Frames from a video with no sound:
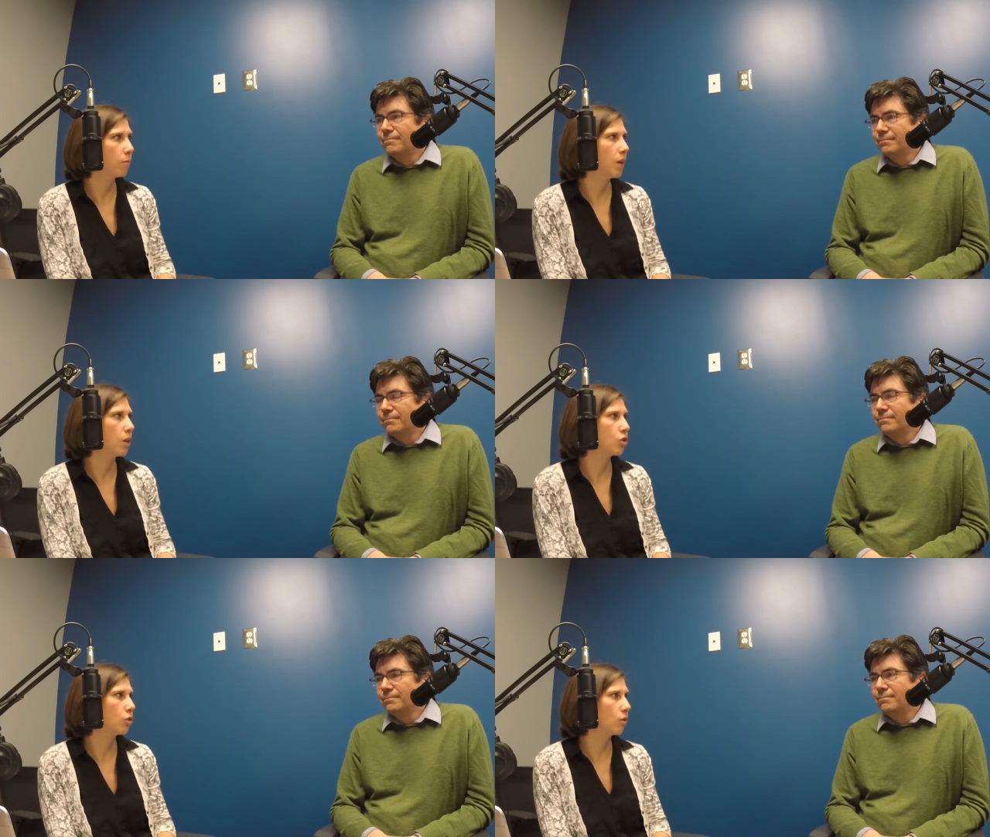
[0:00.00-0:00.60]

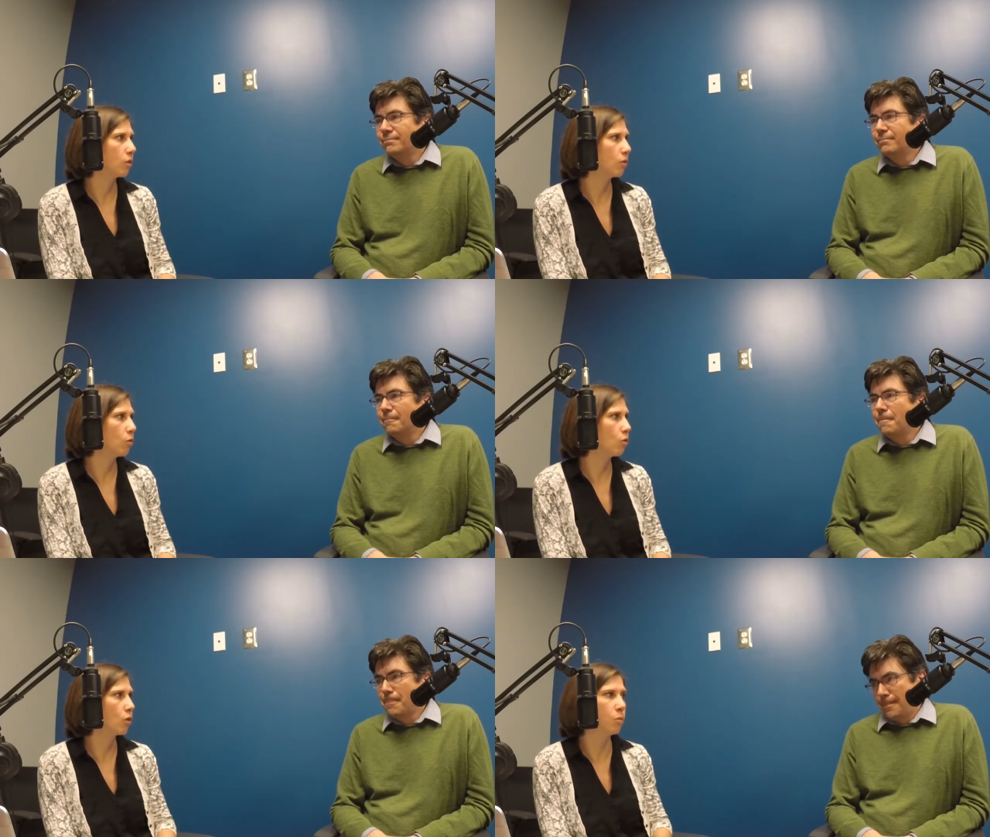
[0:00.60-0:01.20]
Speaker 1: making sure the
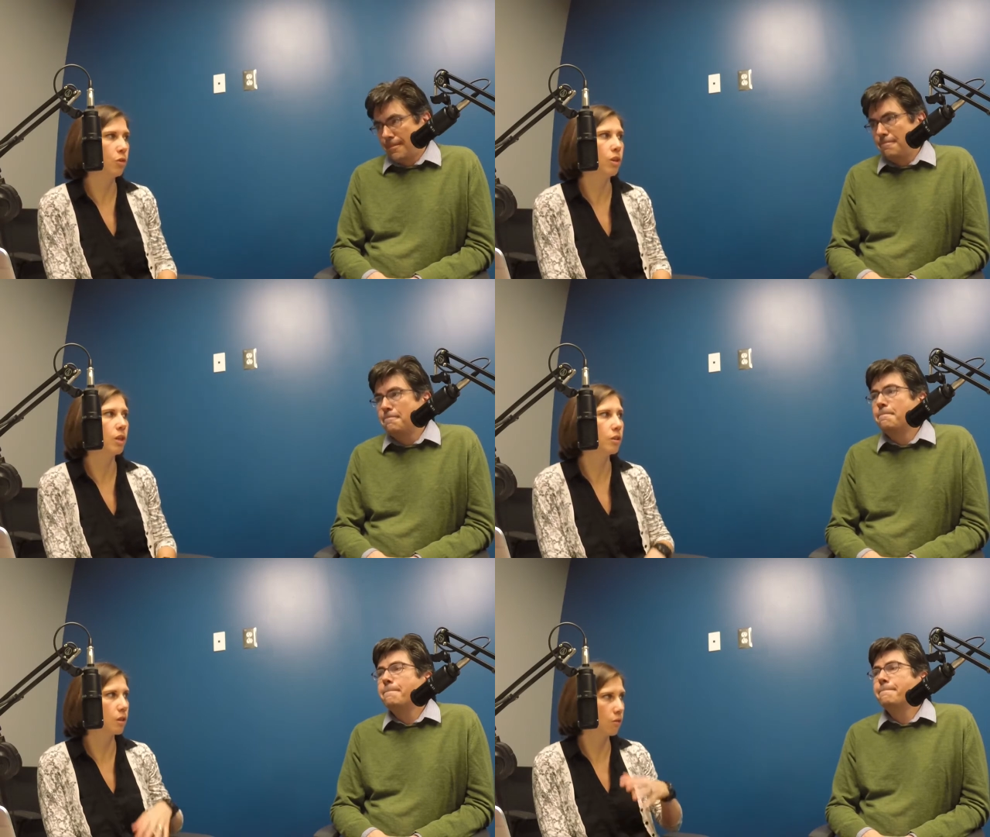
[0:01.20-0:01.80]
local
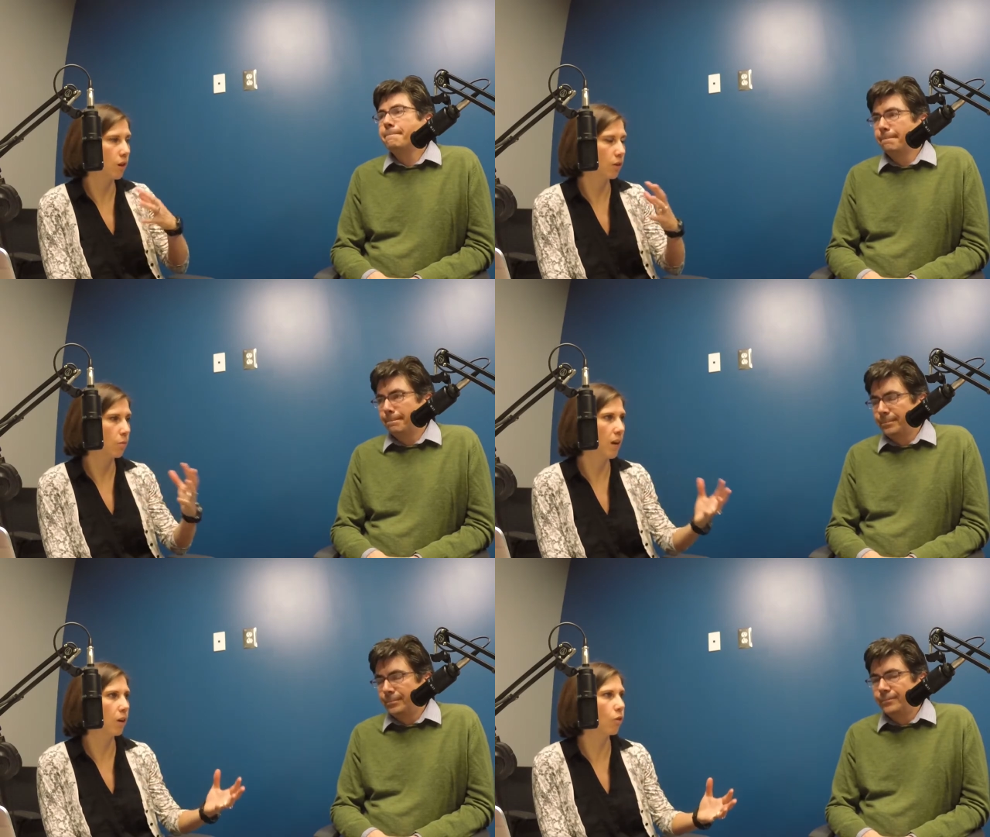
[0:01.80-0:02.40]
communities around
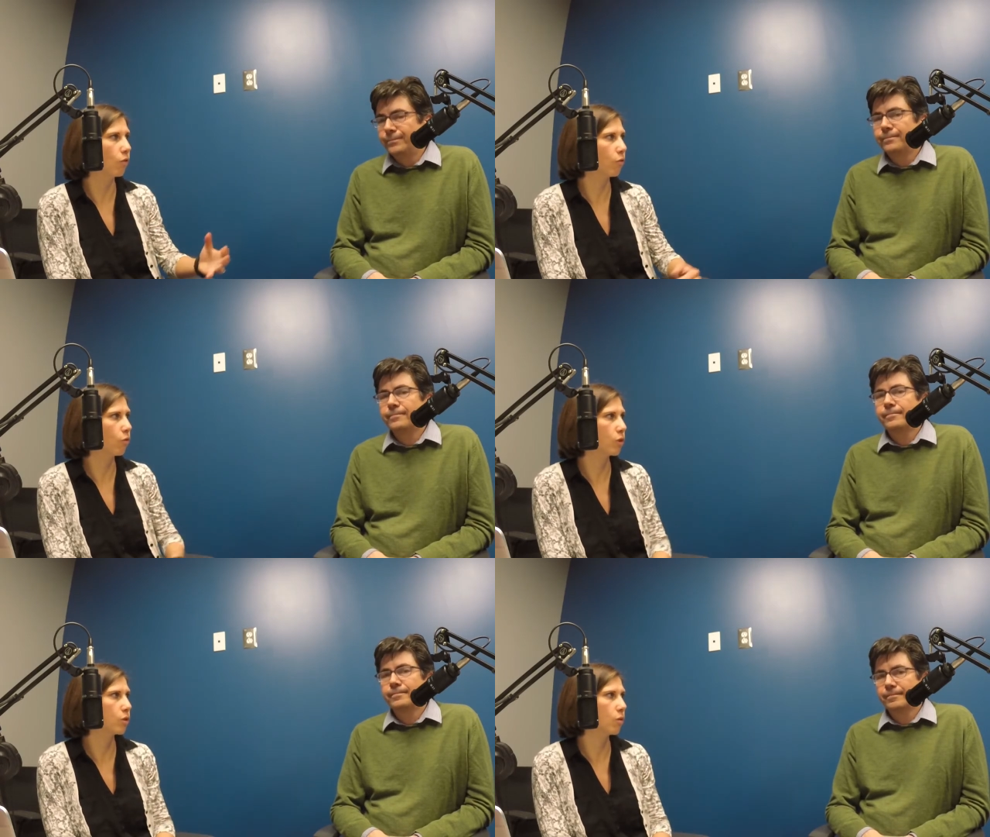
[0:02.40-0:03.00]
the mangrove
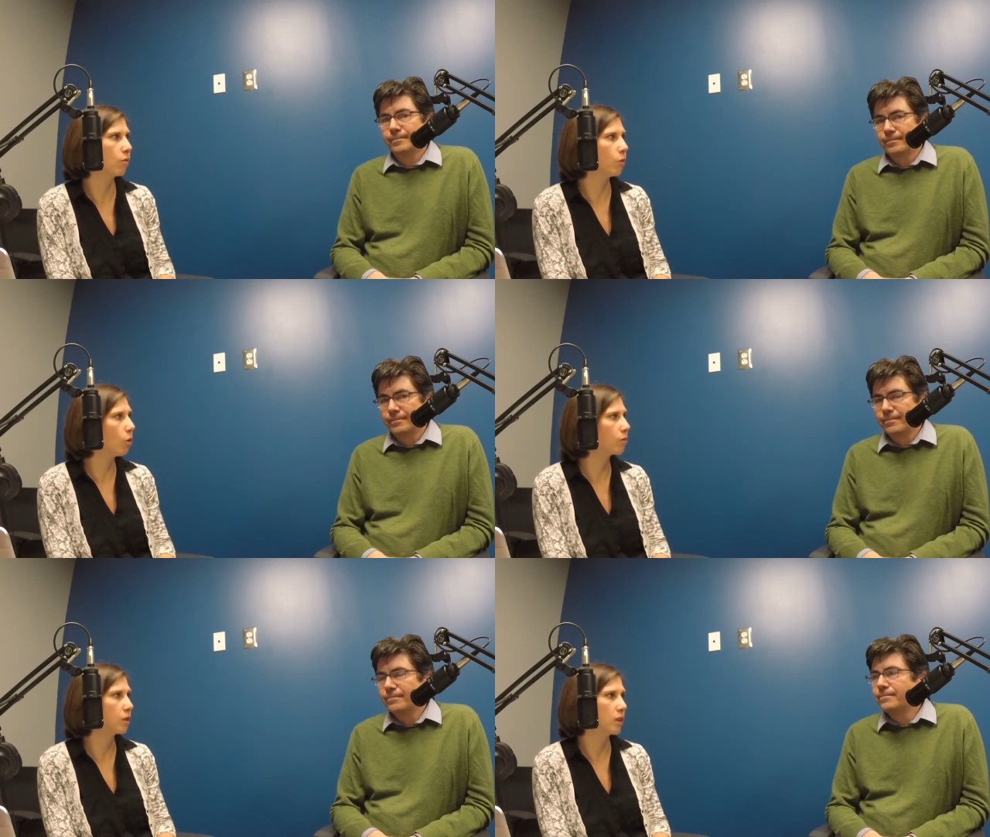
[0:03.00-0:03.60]
forests are
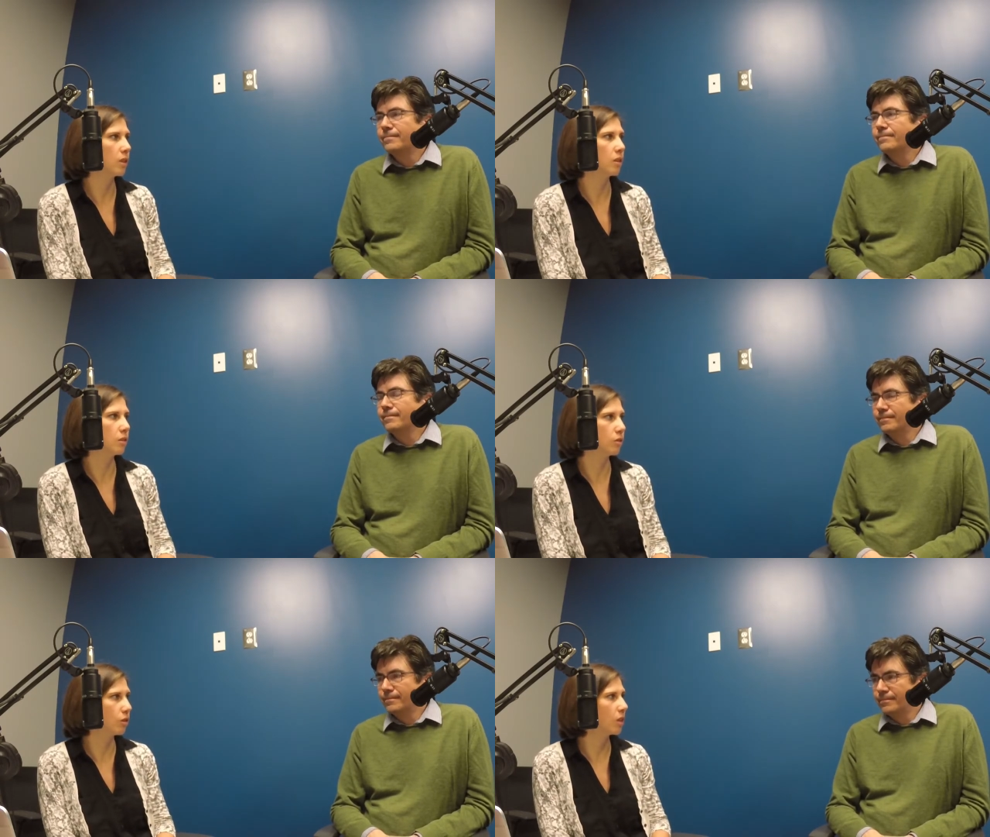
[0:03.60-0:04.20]
involved in it,
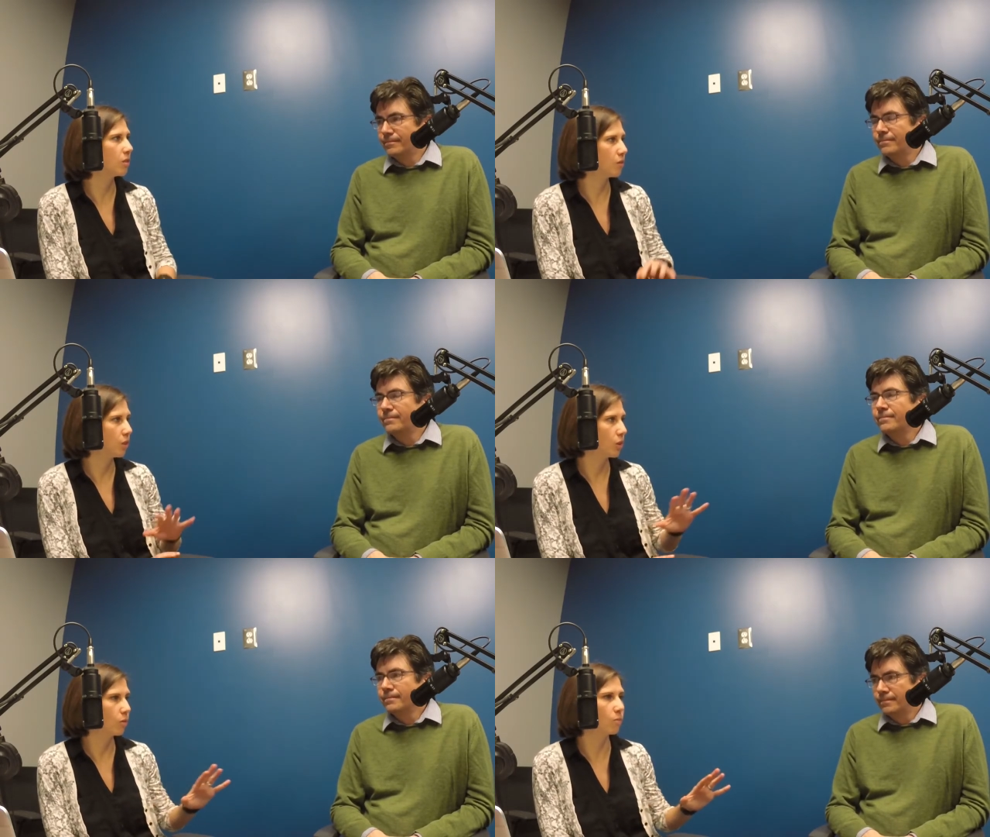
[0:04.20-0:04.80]
and, and
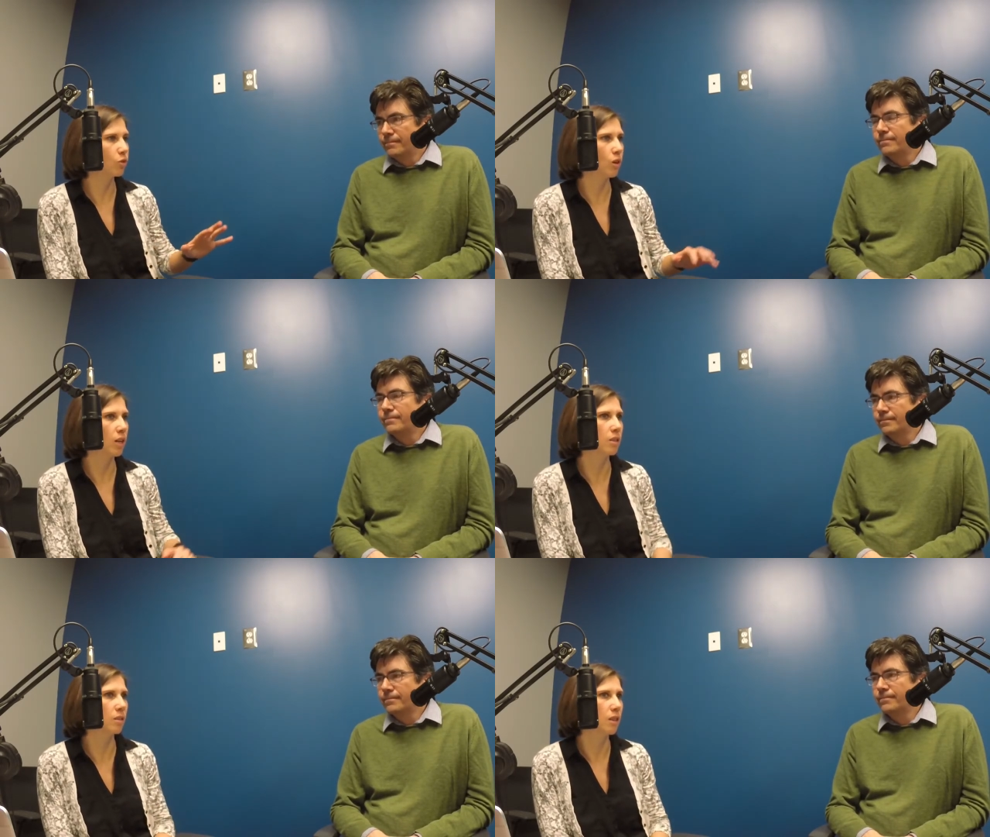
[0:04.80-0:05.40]
you know,
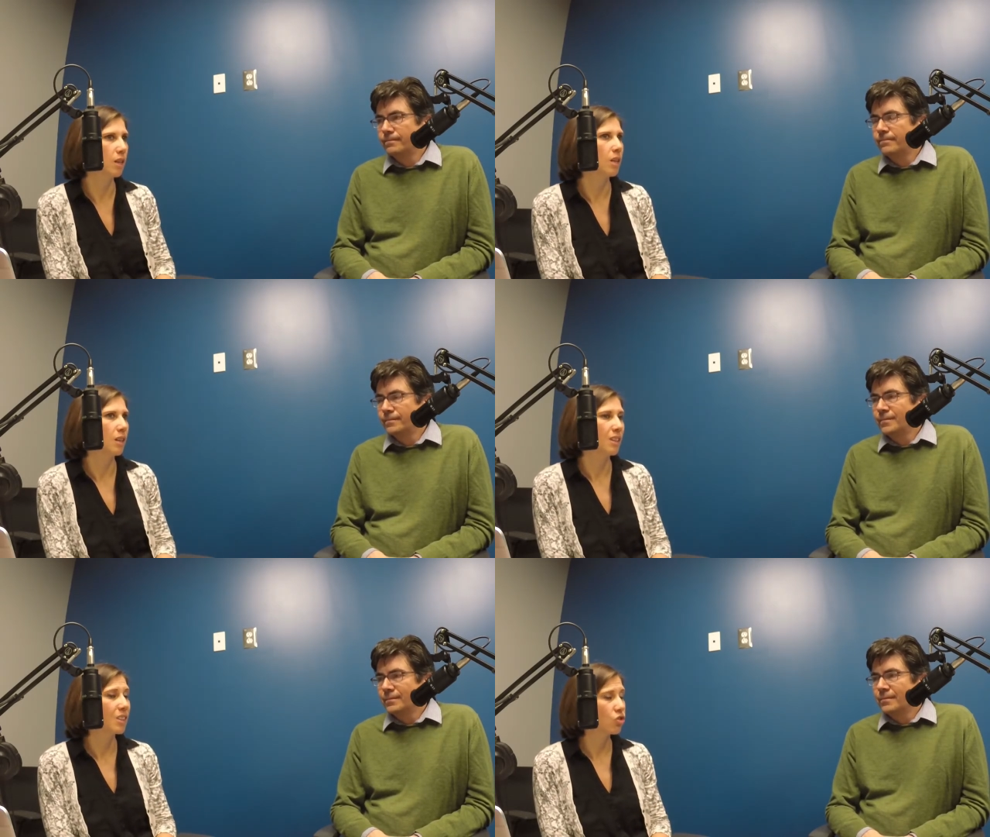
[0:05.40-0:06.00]
trying to
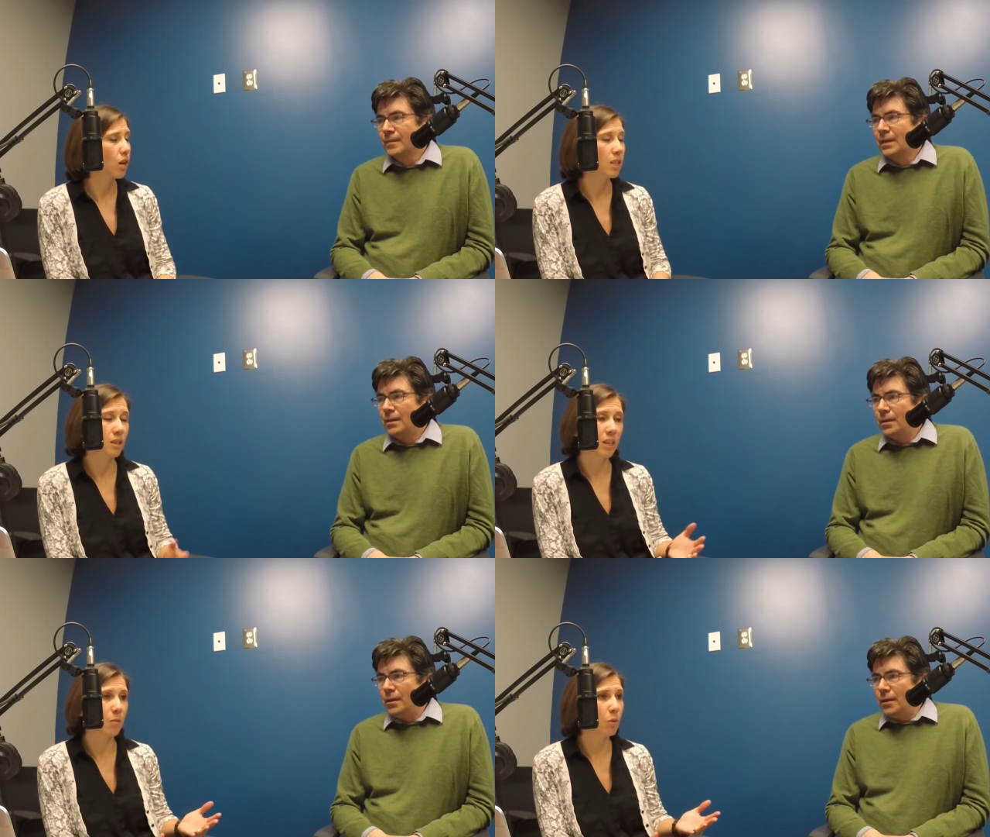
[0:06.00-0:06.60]
trying to keep